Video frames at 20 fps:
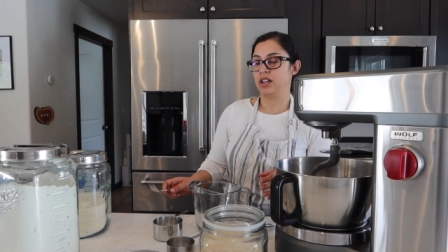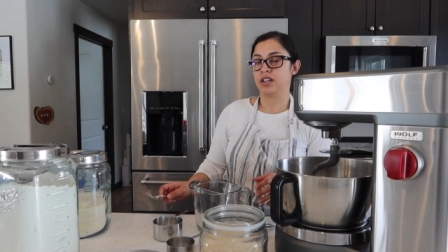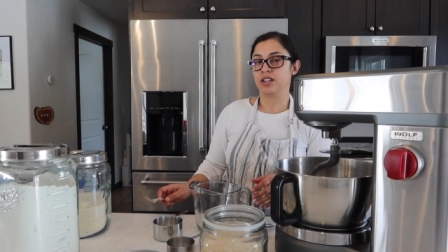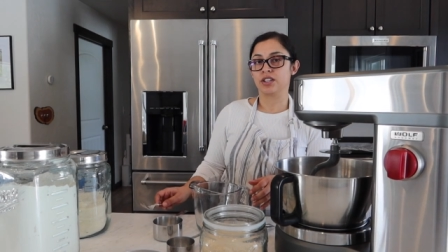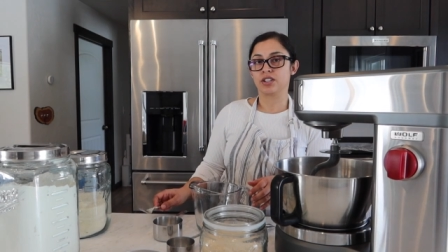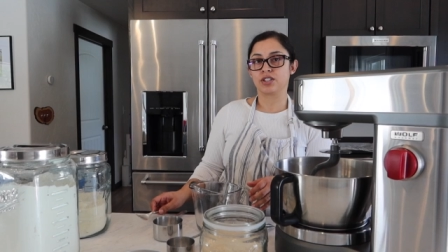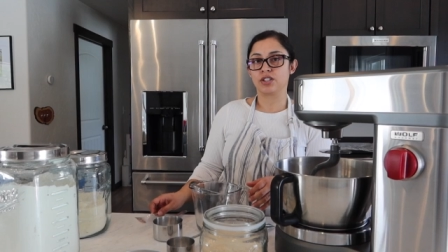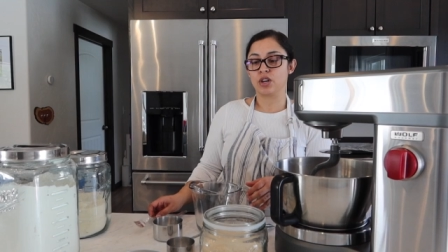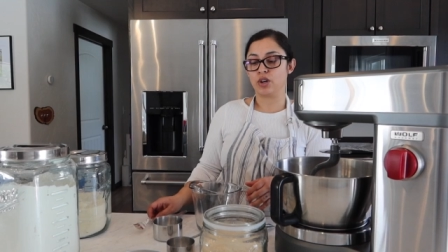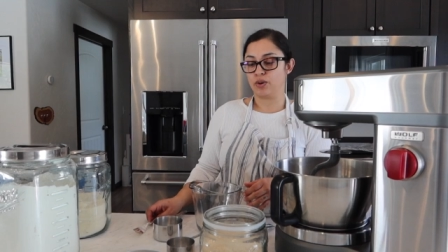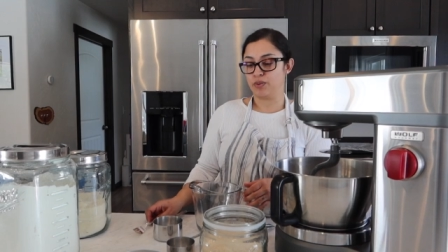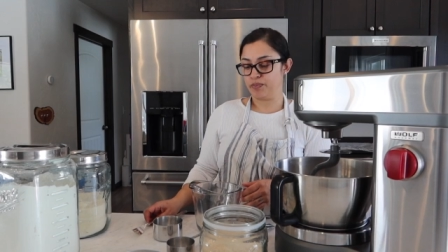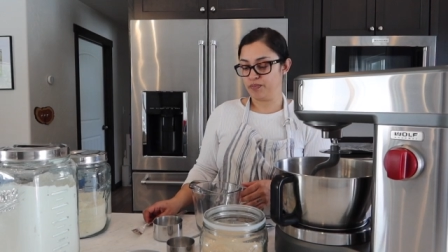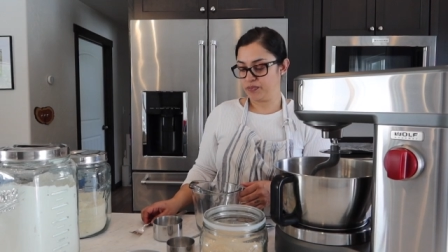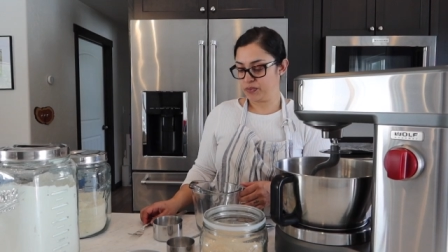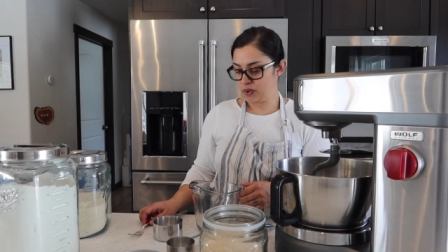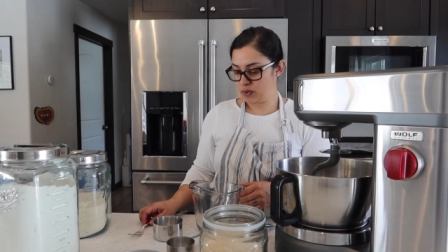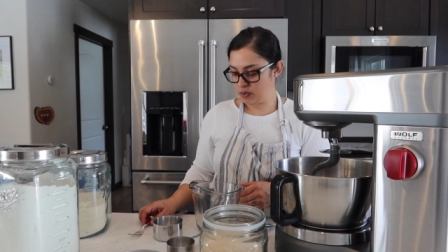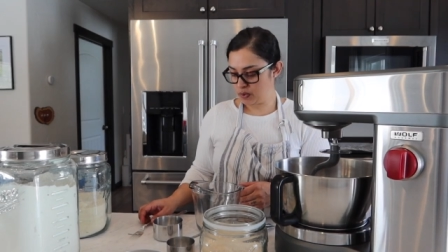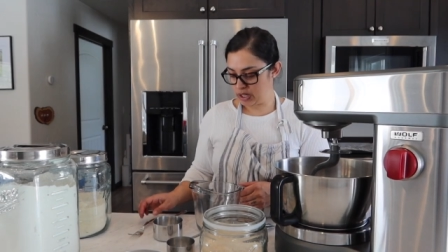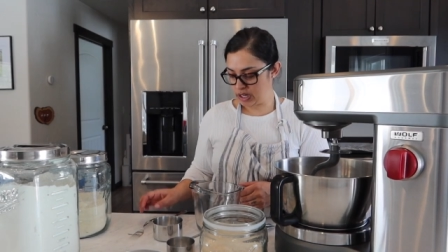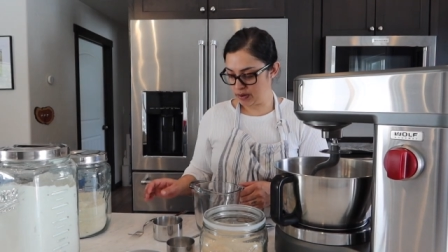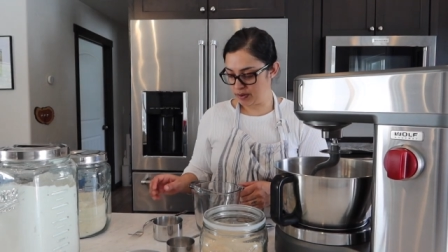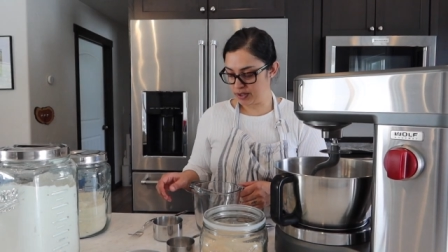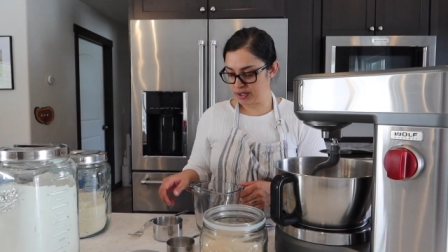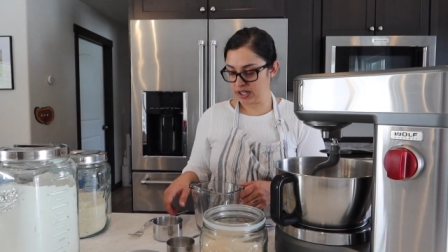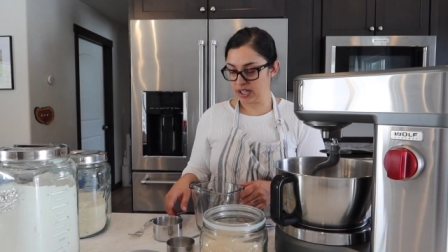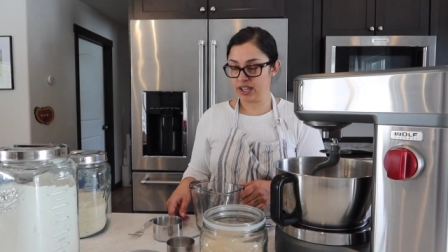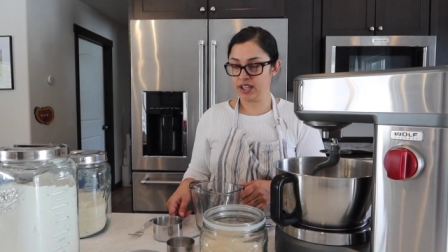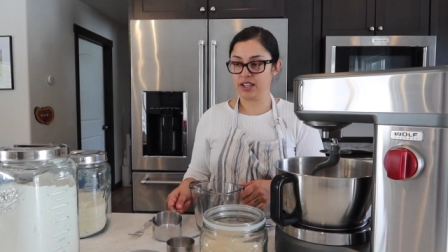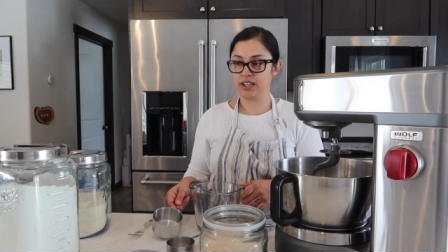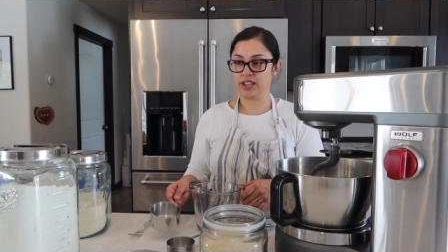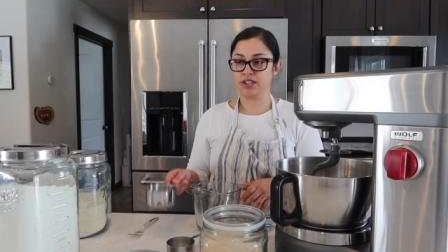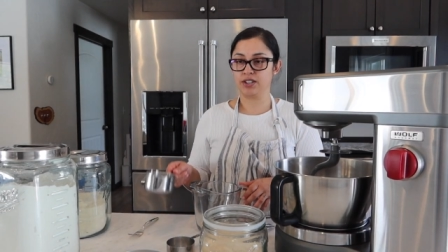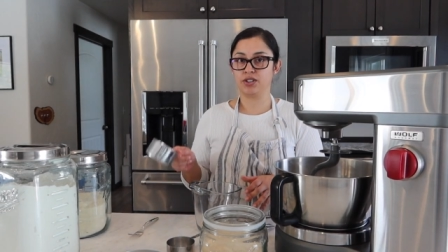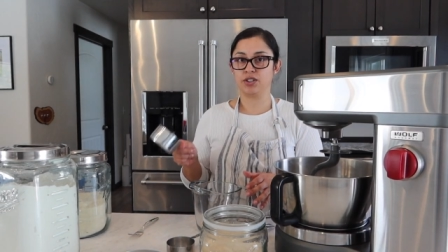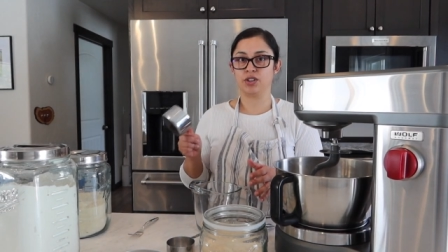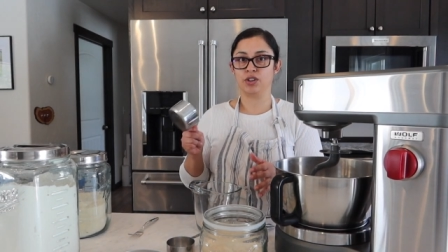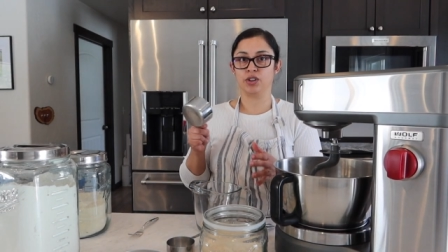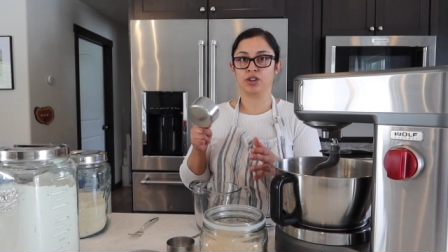So what I was saying
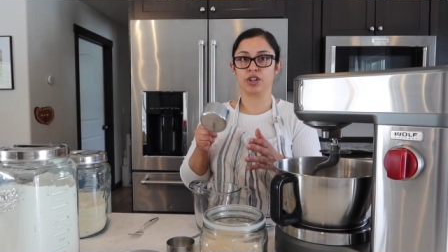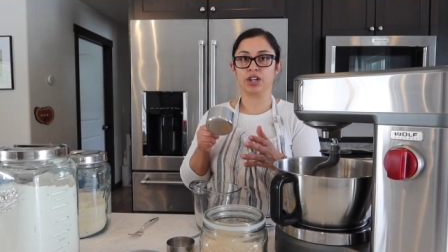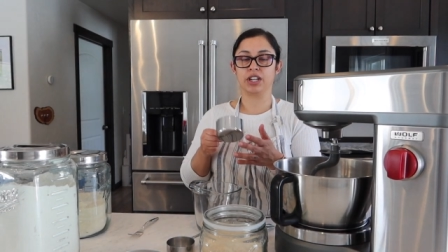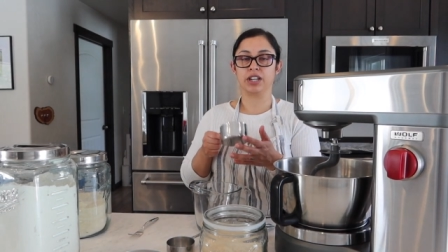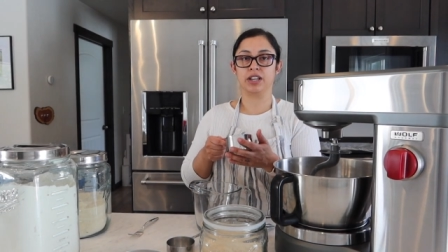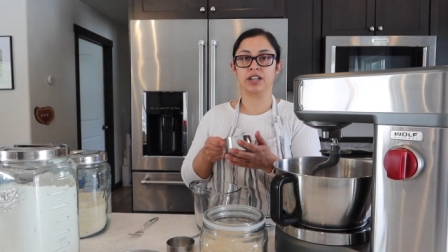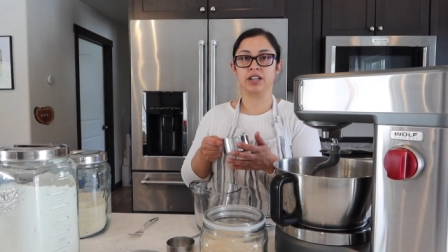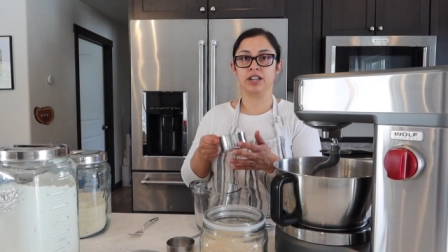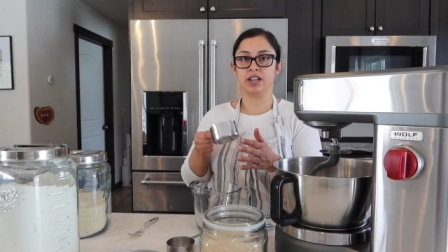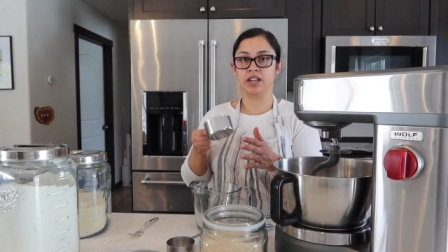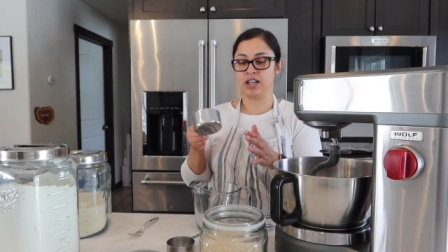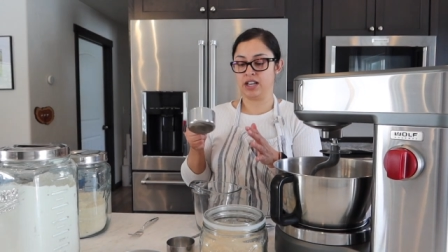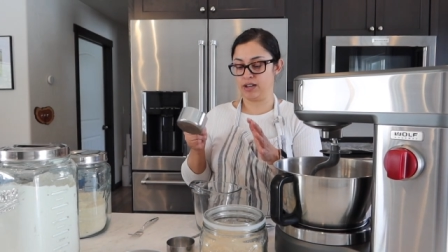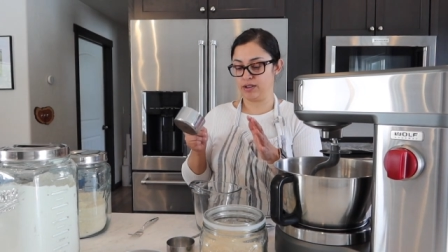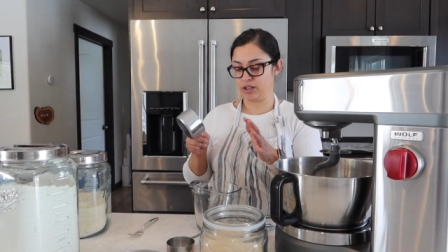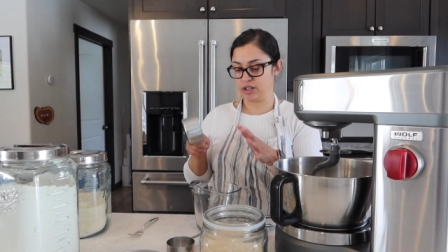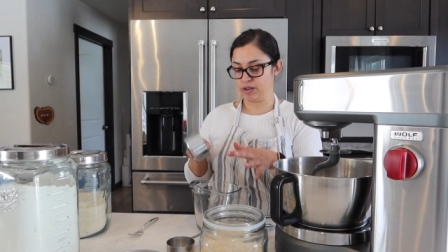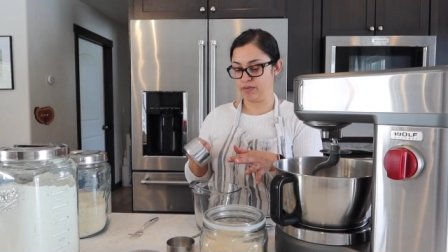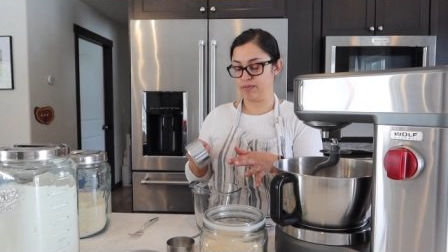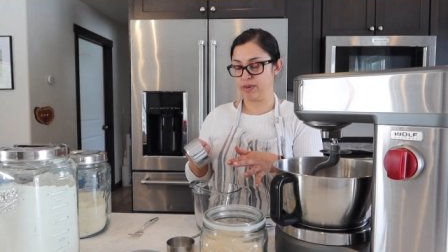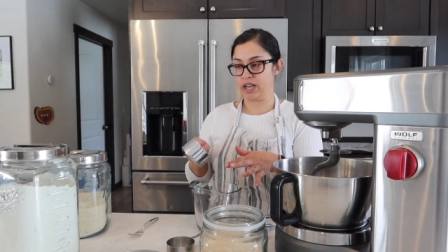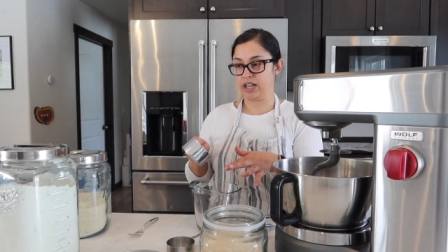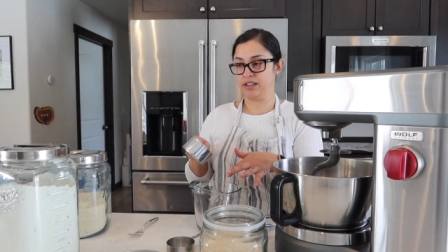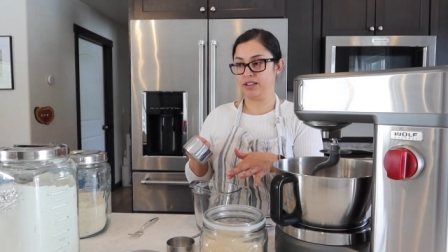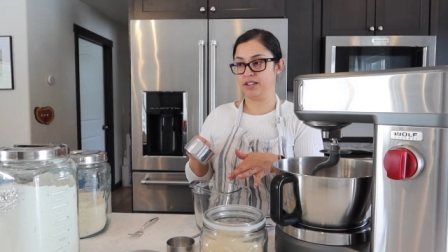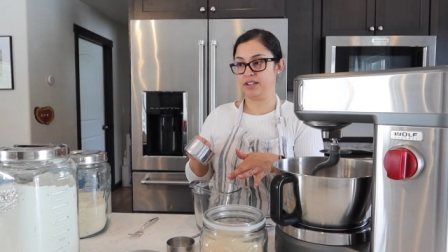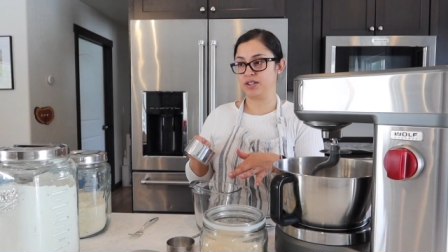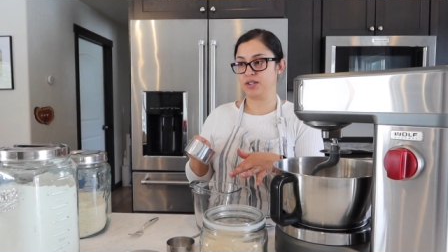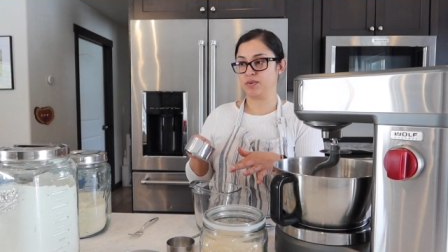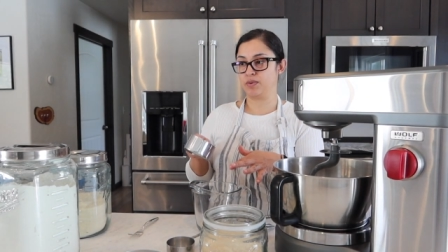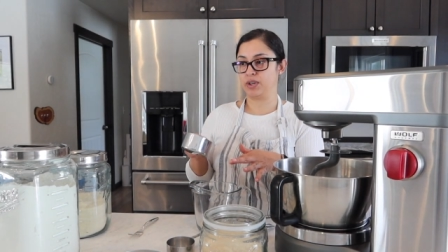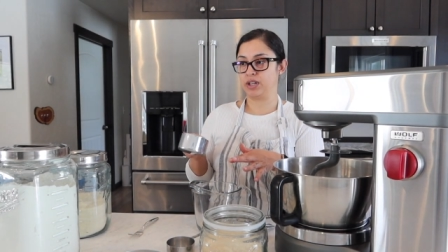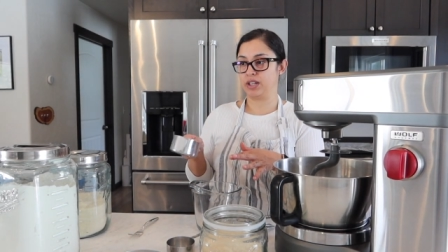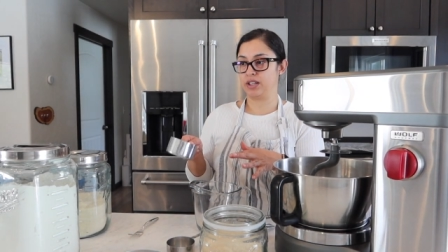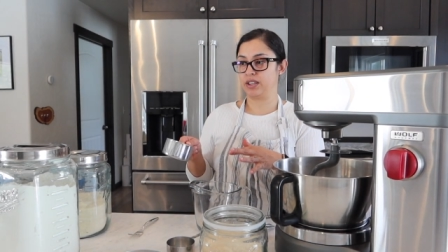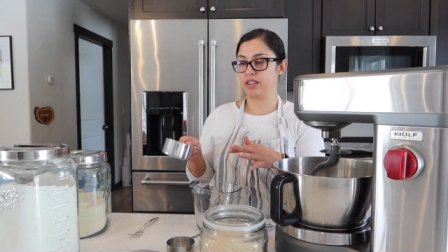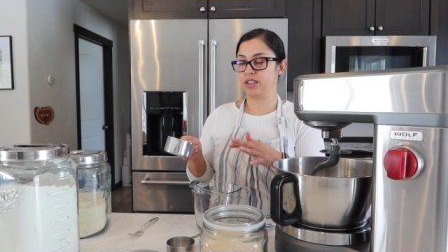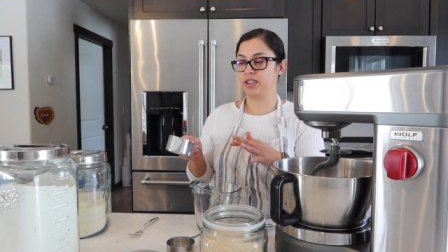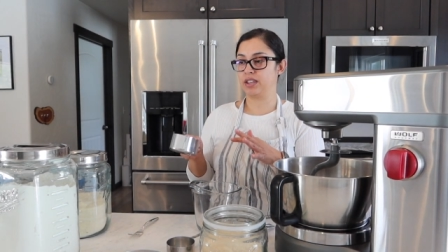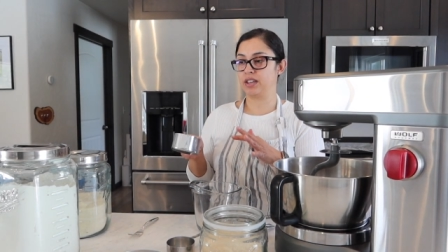is you're gonna combine this
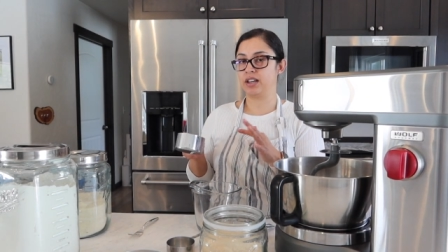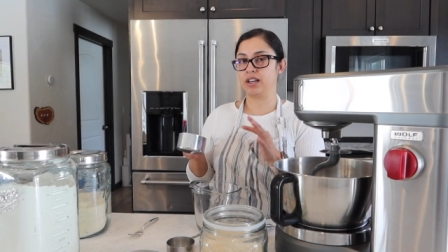with